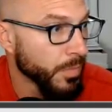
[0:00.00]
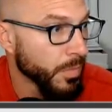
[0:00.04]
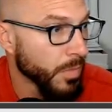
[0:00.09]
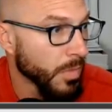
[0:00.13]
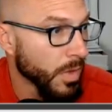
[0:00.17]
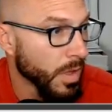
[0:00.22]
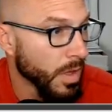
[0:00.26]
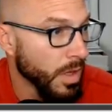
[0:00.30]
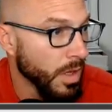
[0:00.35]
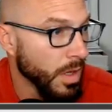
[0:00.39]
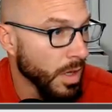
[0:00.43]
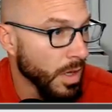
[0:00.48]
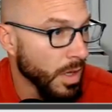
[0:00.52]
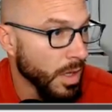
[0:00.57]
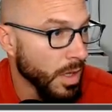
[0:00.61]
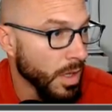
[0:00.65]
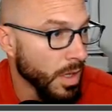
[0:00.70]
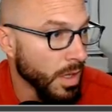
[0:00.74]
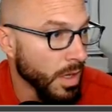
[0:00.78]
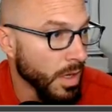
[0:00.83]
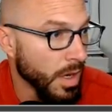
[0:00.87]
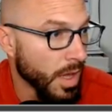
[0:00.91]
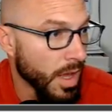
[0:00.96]

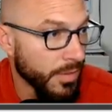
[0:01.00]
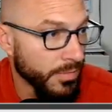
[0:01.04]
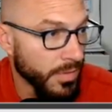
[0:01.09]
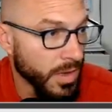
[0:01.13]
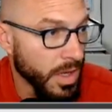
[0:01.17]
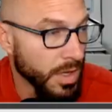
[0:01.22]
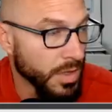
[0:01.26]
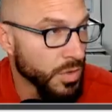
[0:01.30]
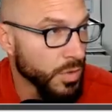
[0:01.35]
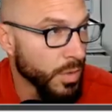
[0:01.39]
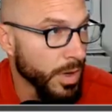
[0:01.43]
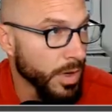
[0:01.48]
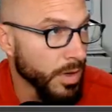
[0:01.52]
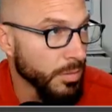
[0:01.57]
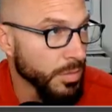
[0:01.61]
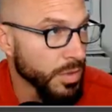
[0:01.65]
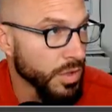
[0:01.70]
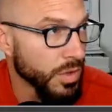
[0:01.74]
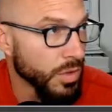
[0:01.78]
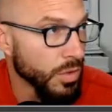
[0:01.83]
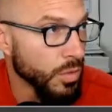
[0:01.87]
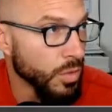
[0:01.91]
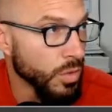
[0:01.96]
in half case random
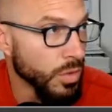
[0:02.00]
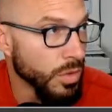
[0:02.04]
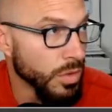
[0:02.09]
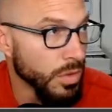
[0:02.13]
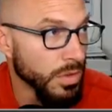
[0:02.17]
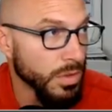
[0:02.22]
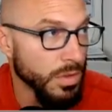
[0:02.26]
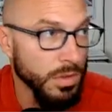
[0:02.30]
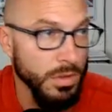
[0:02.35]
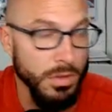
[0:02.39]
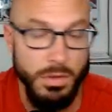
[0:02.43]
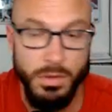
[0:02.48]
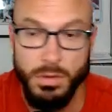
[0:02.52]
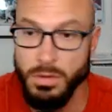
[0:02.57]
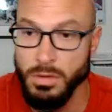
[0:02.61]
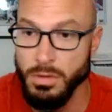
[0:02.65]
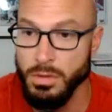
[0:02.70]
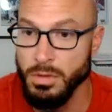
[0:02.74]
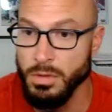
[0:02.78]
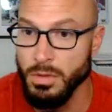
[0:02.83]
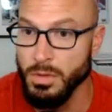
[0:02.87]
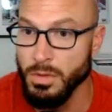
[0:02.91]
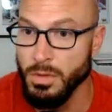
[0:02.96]
schools
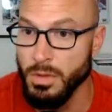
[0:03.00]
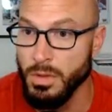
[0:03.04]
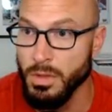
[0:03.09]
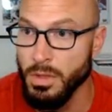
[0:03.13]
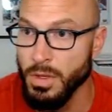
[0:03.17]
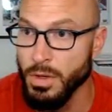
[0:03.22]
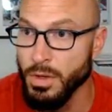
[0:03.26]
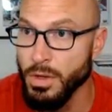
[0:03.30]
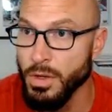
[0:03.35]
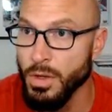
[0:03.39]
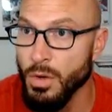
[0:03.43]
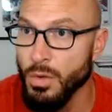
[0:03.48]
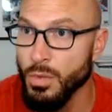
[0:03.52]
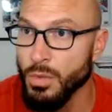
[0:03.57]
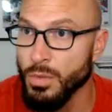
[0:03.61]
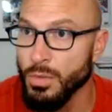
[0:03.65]
there you go.